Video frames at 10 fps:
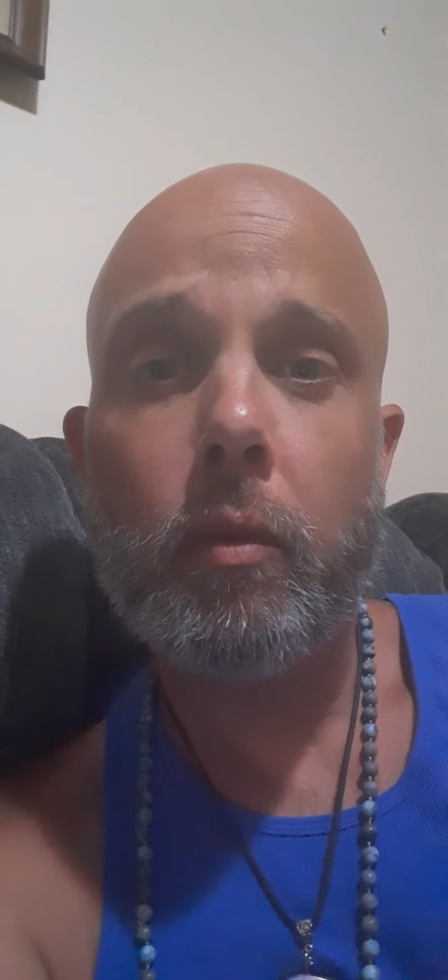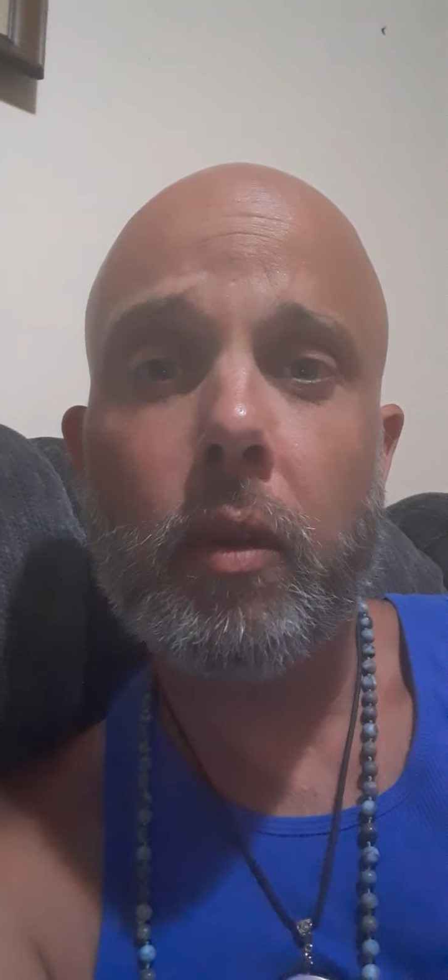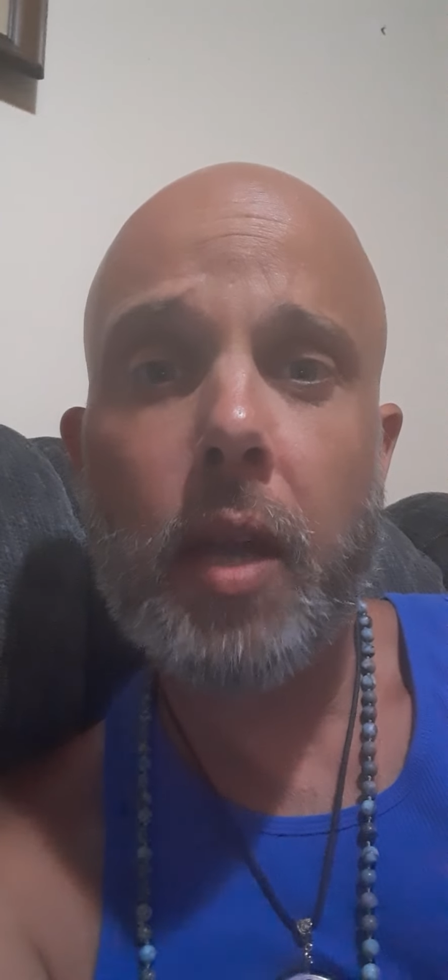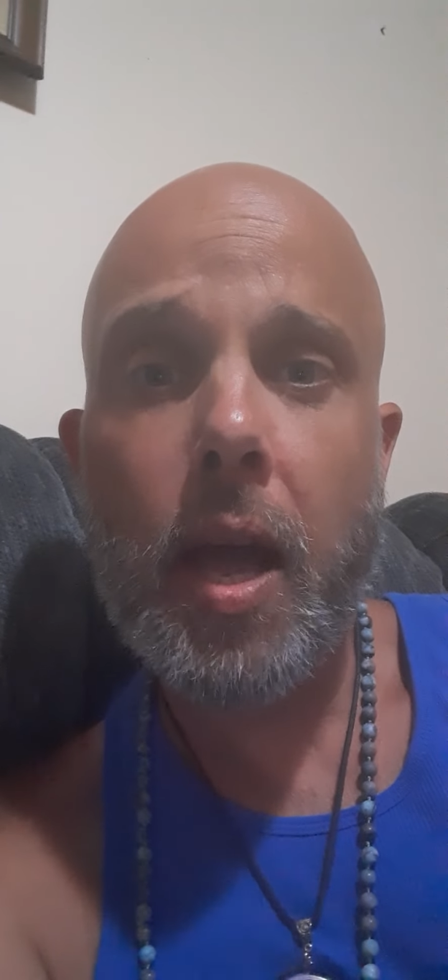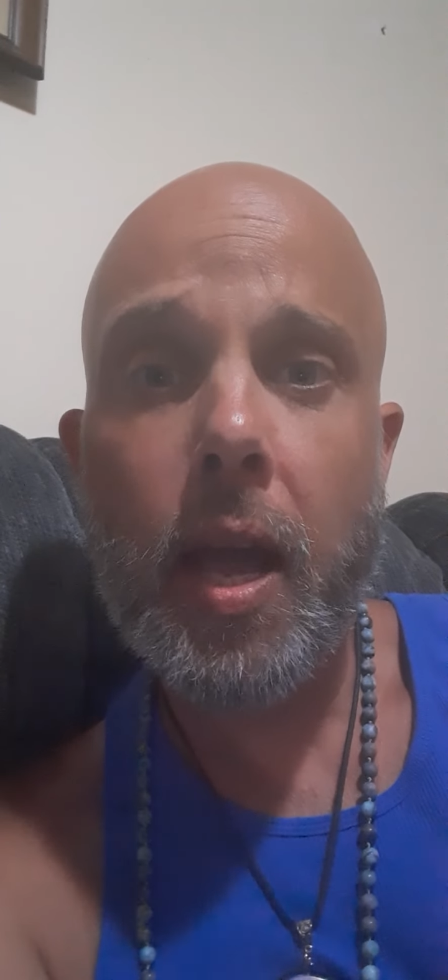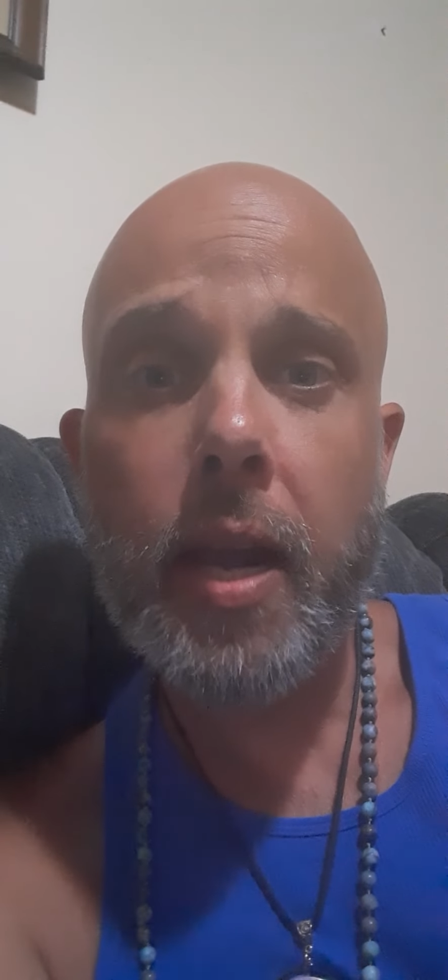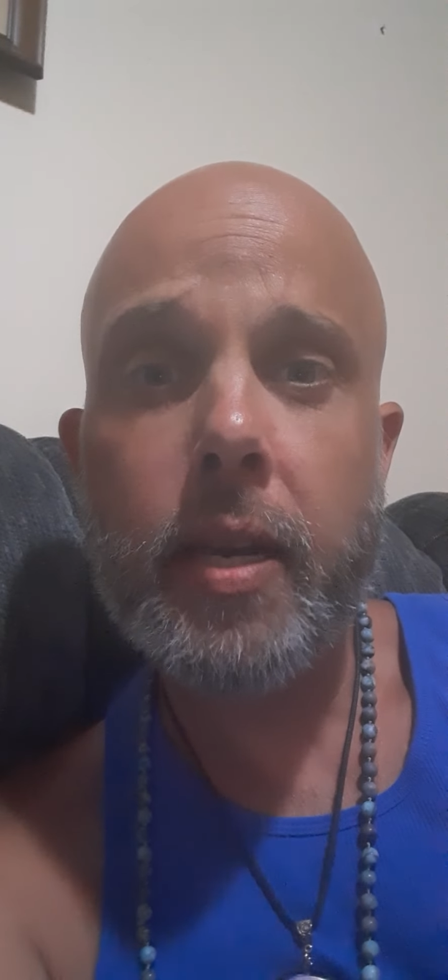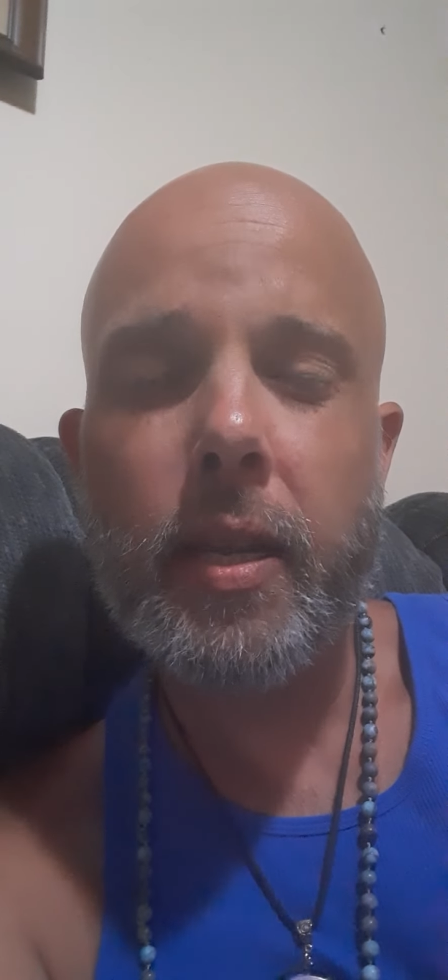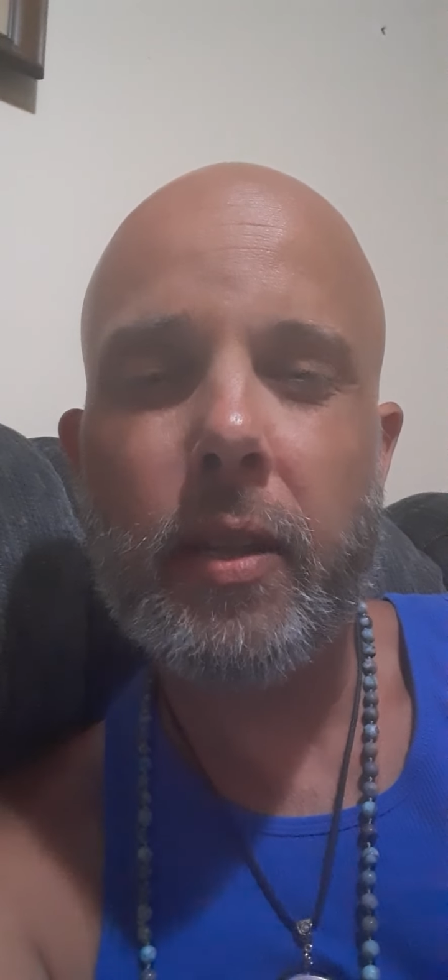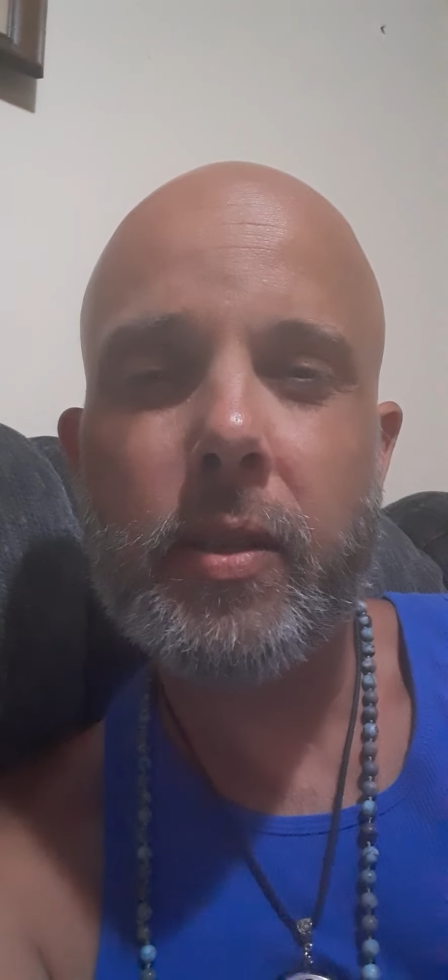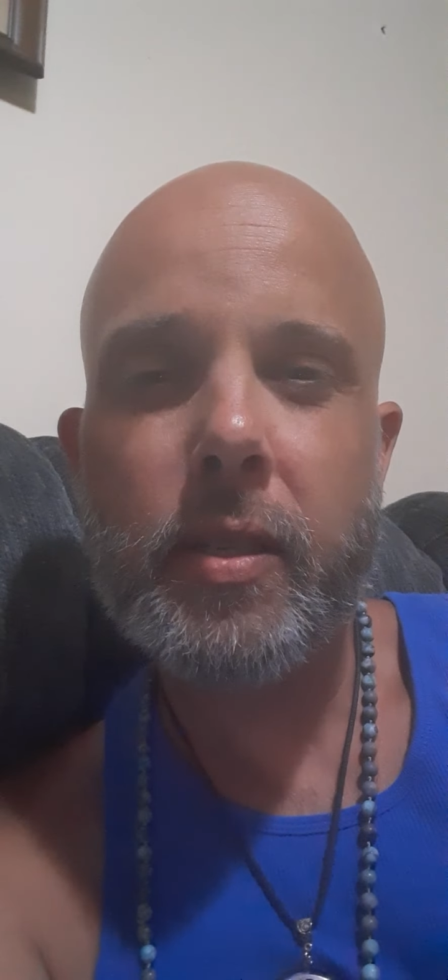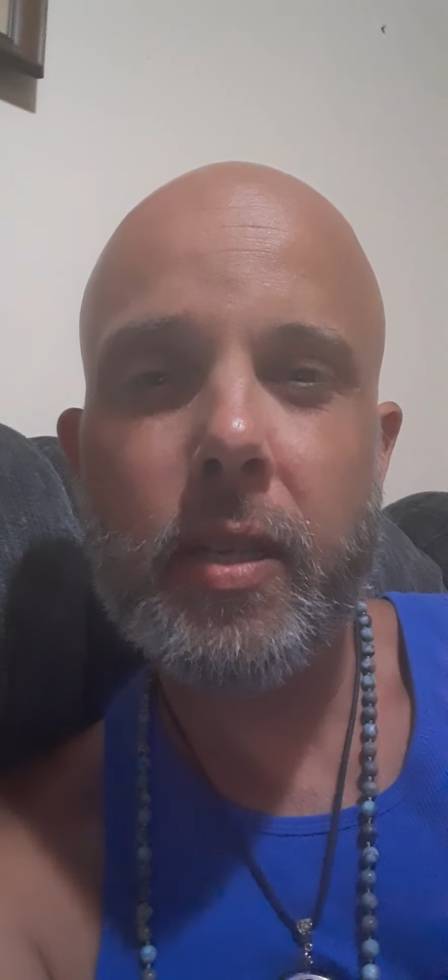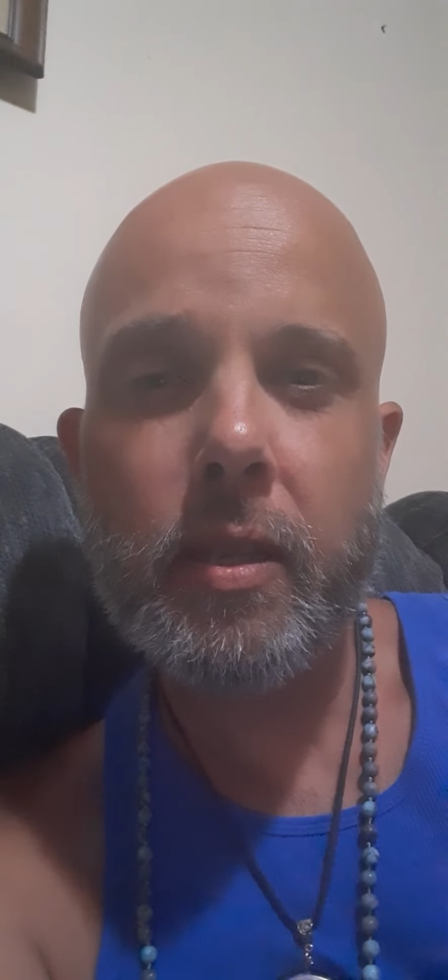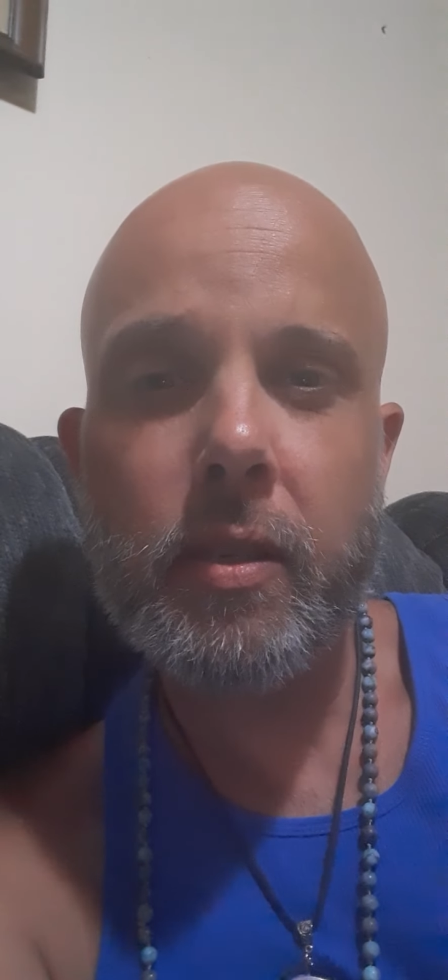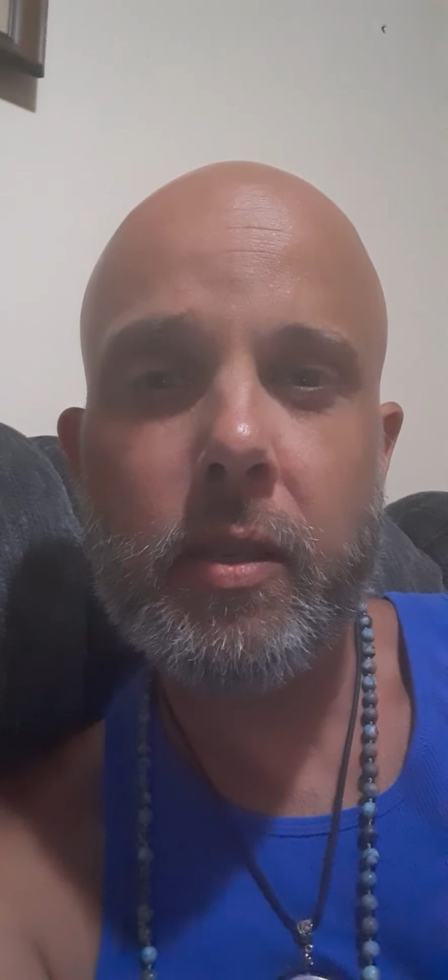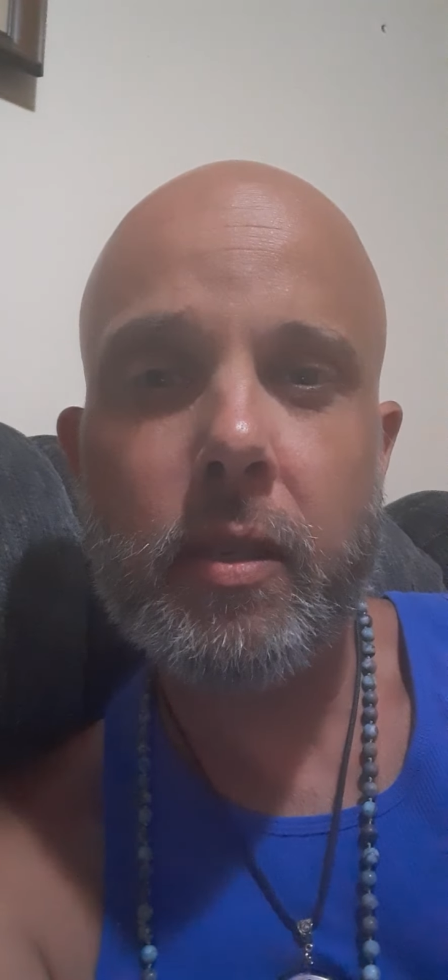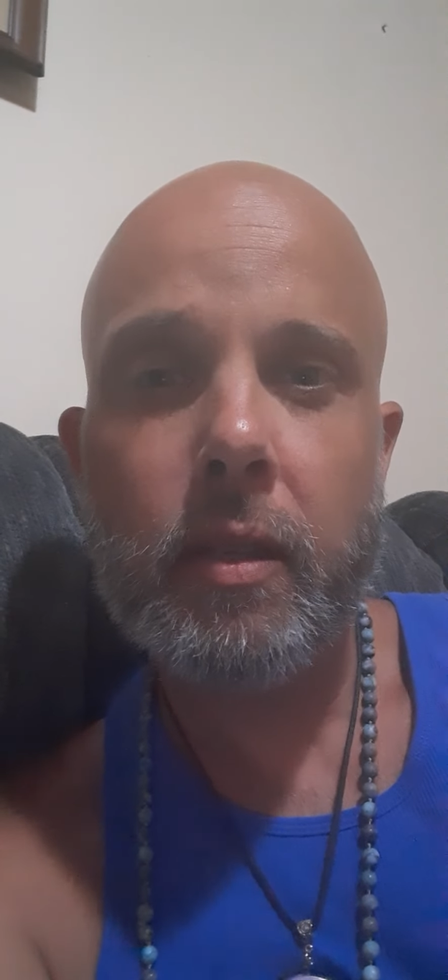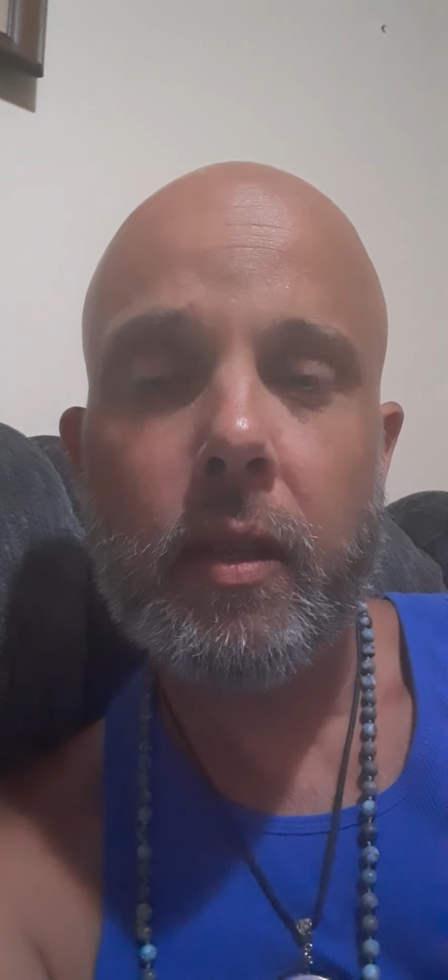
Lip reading: guide and assist